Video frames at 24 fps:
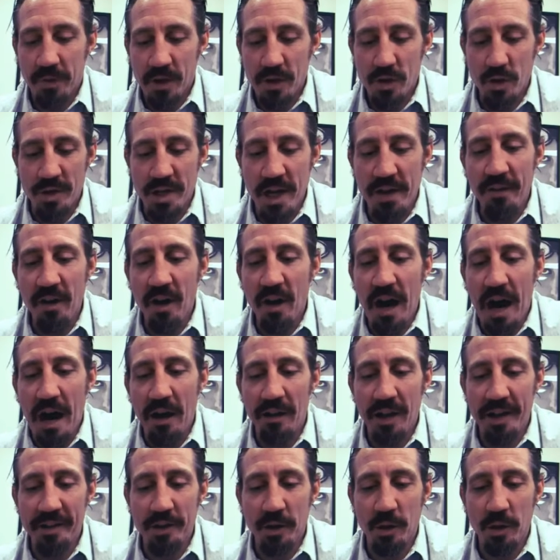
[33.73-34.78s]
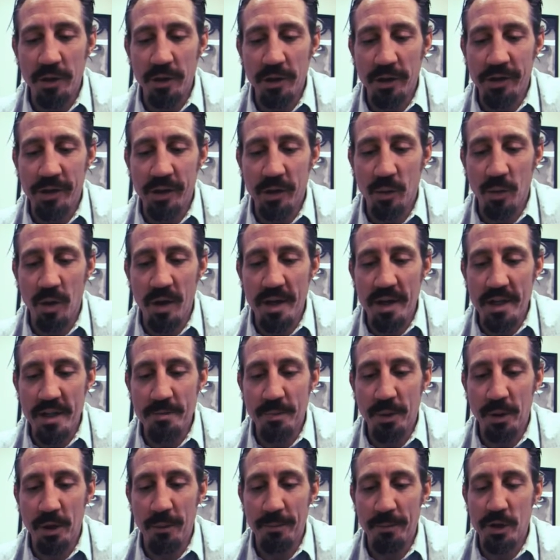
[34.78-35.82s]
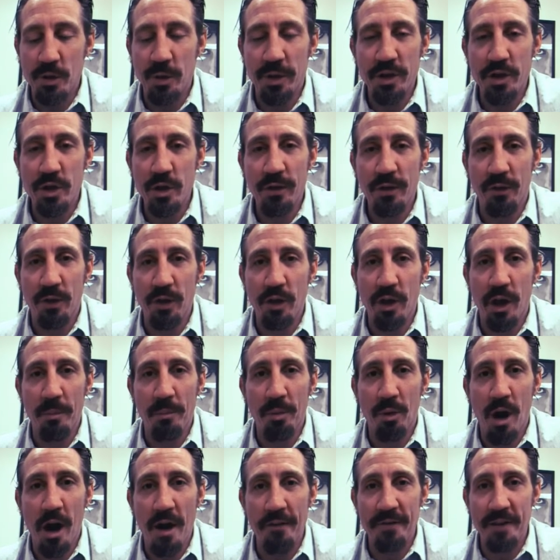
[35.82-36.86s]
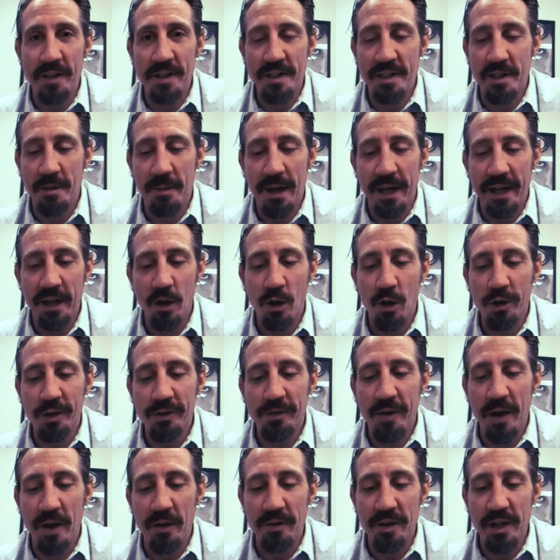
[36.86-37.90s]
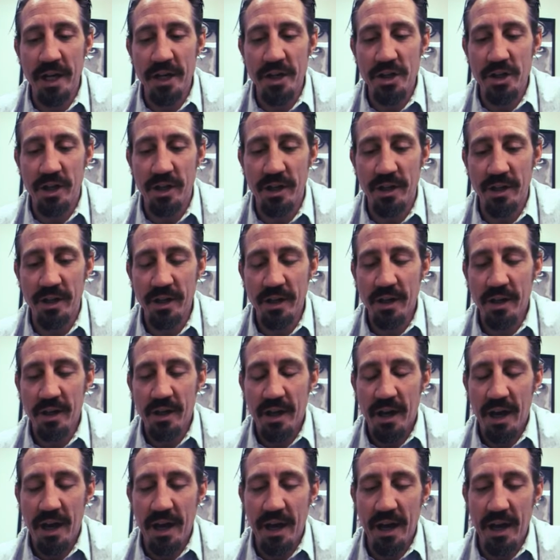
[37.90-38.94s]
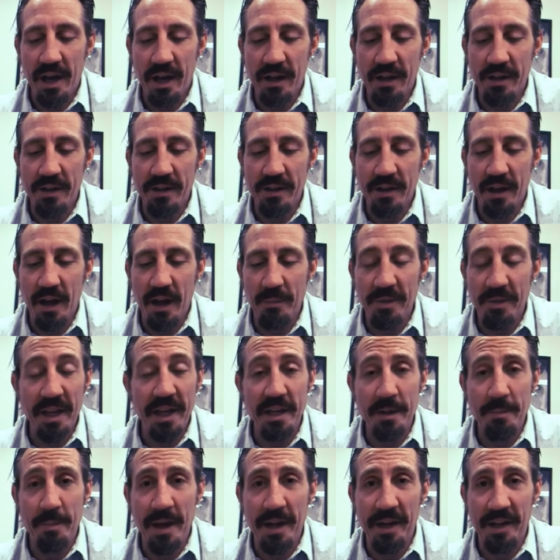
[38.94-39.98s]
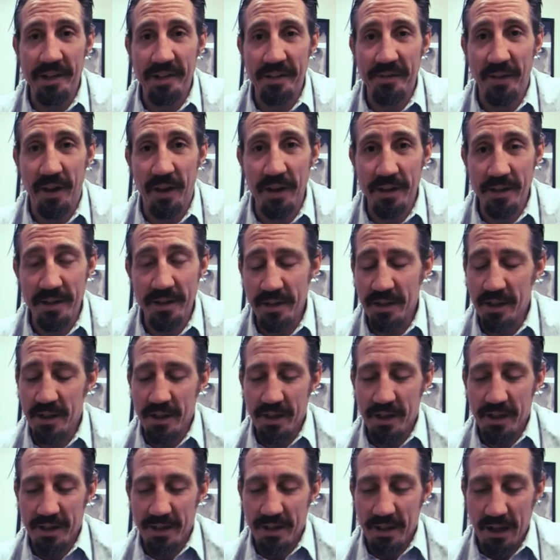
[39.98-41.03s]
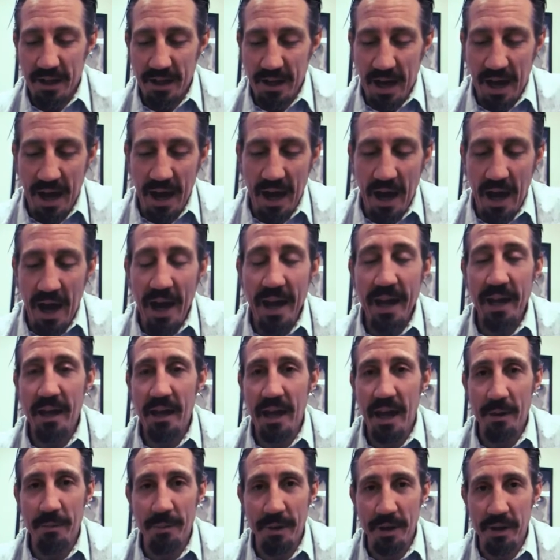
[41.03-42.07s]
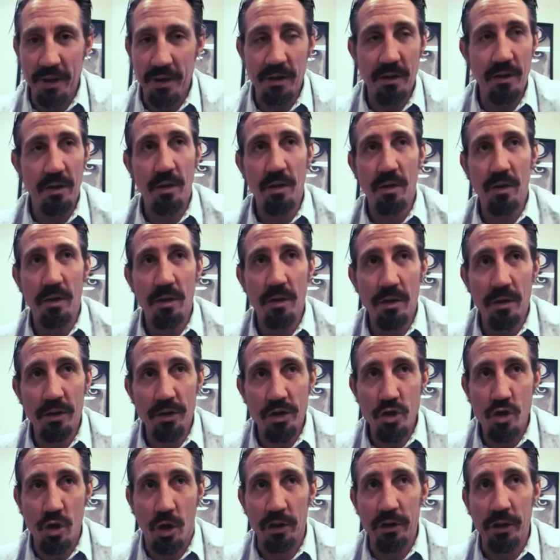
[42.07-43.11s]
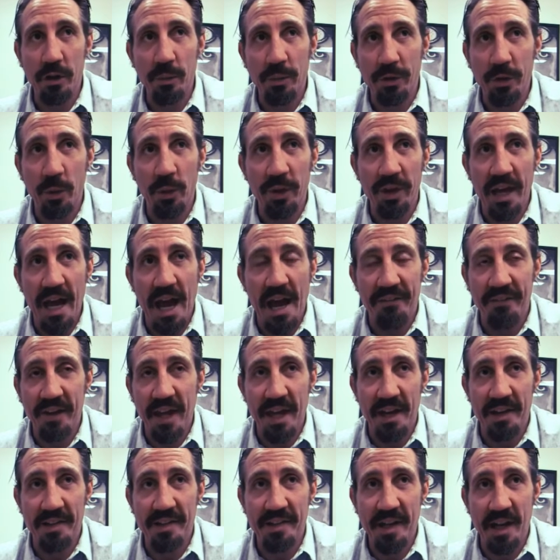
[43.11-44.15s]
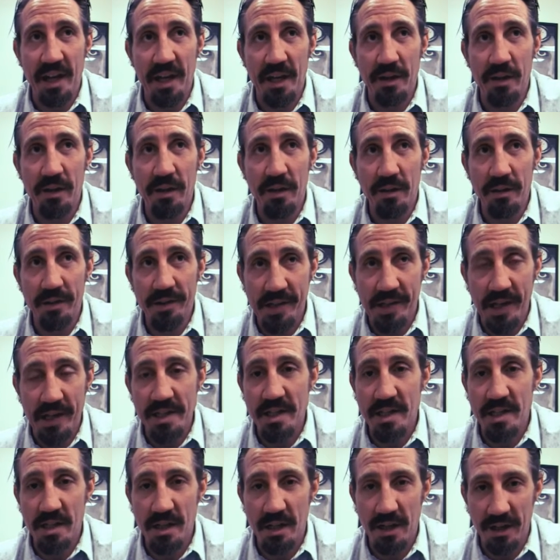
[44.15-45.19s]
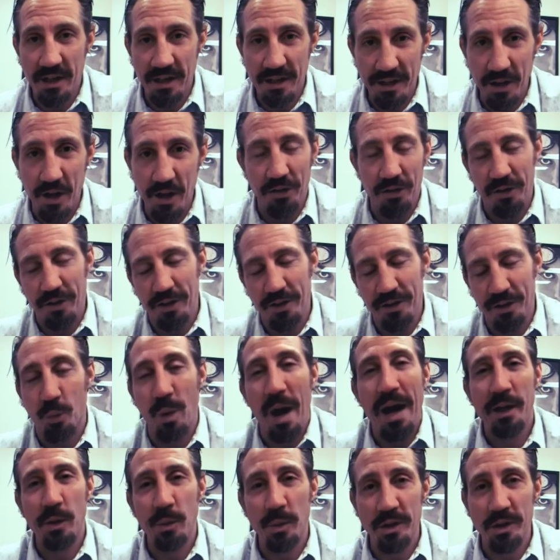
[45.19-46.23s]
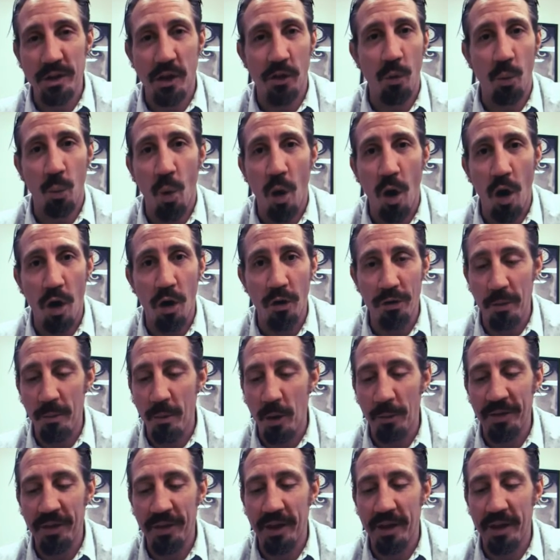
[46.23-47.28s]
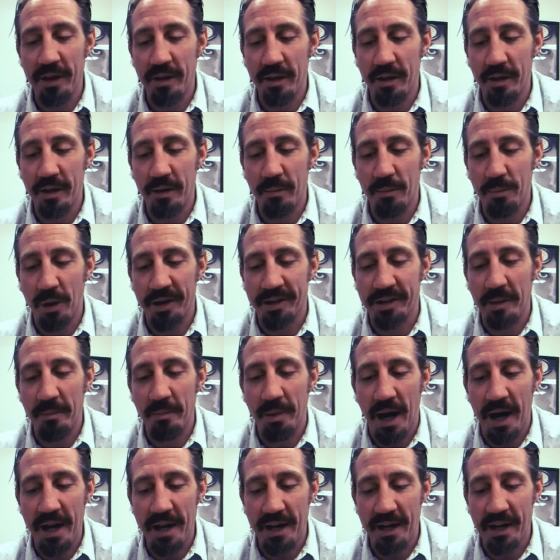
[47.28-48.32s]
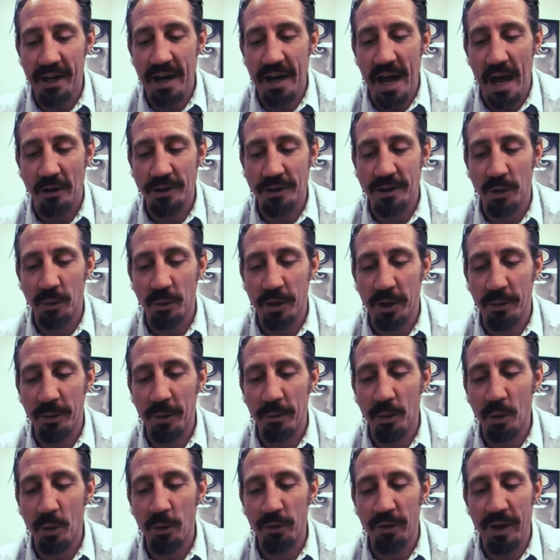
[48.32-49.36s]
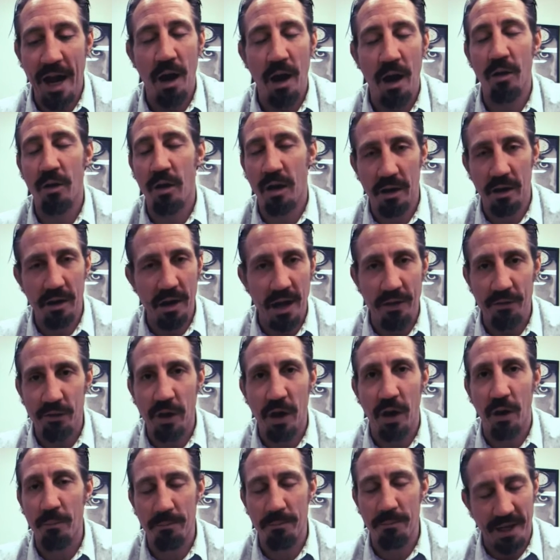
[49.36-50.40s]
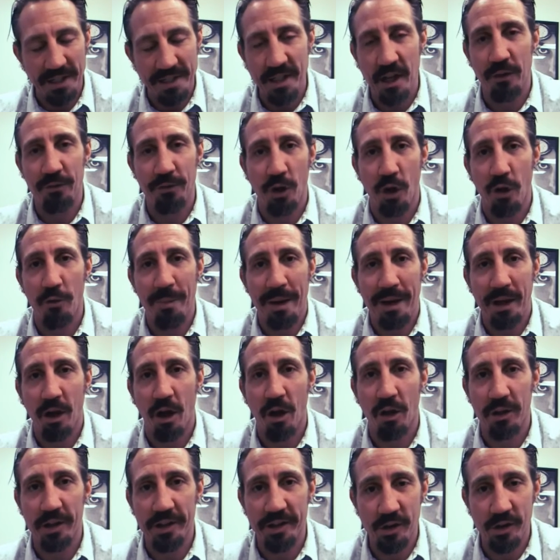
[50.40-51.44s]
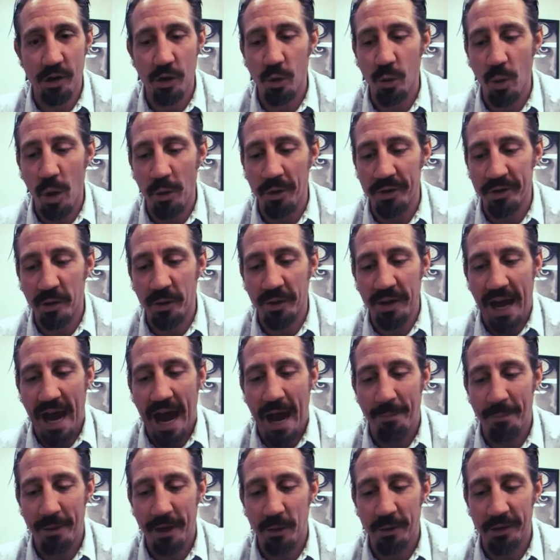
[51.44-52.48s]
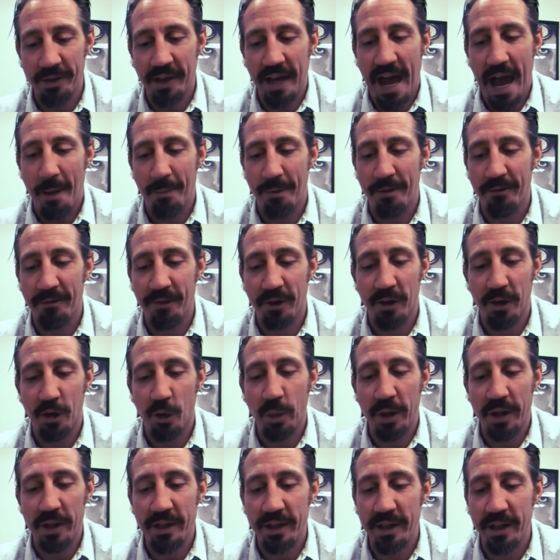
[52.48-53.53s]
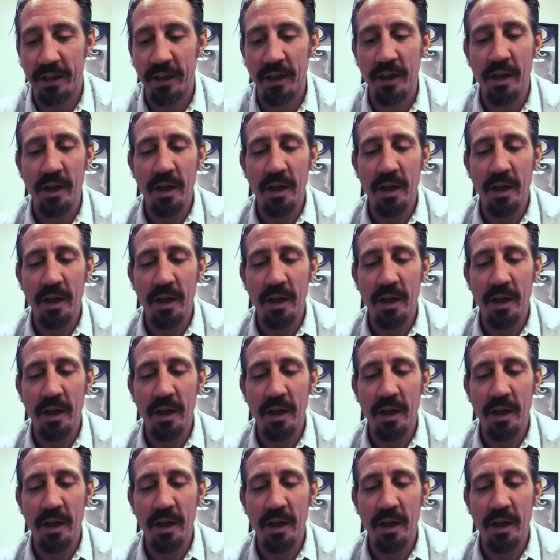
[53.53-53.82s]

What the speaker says: So Save Our Allies Coalition was put up between two different nonprofits, the Mighty Oaks Foundation and the Independence Fund. I had been struggling with going to Afghanistan since, the writing was on the wall. The moment that President Biden announced that we're going to be moving out, myself and all of my colleagues knew what was going to happen. It was going to happen very quickly.